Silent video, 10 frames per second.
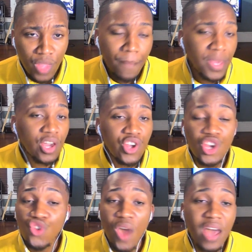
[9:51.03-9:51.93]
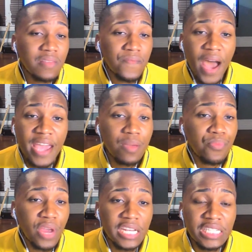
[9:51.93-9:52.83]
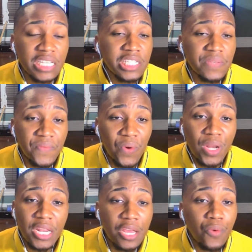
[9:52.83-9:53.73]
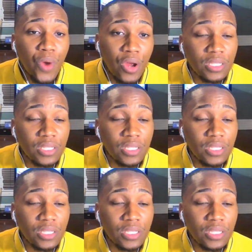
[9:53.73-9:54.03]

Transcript: Because she tried to fire Brandy season 4 and it didn't work,